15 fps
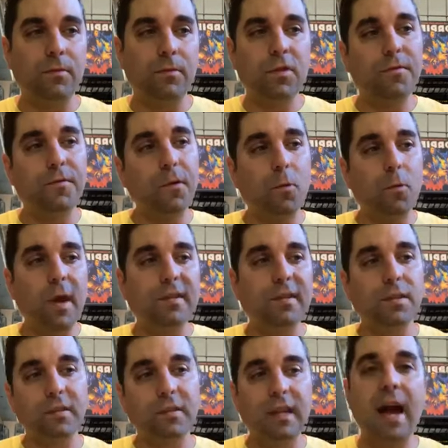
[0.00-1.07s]
different
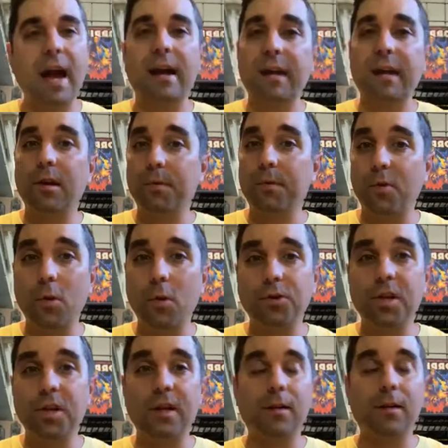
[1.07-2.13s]
ways of attacking and
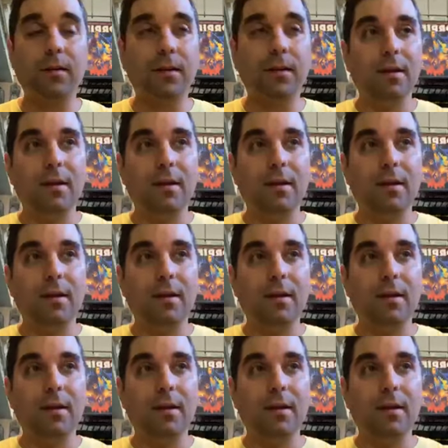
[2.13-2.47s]
approaching